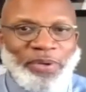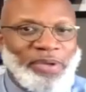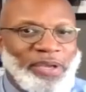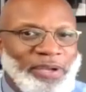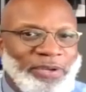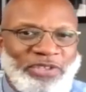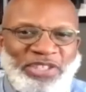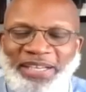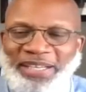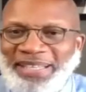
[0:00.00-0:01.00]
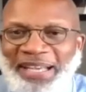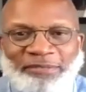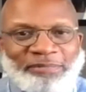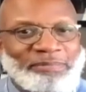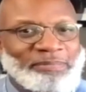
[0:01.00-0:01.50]
We're here. Check us
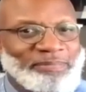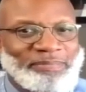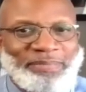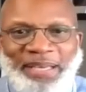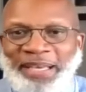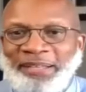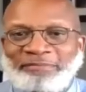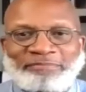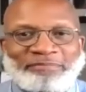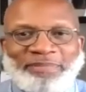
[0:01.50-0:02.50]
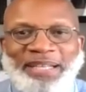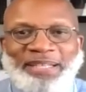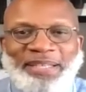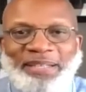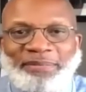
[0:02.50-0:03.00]
out. And
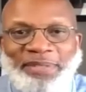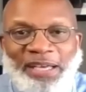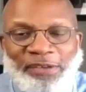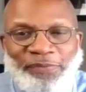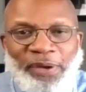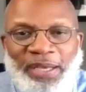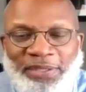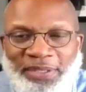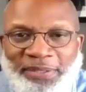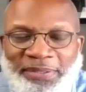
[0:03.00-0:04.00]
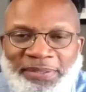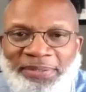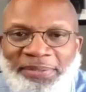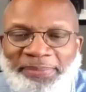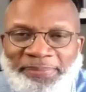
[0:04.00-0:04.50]
that's it. Thank you for asking. That's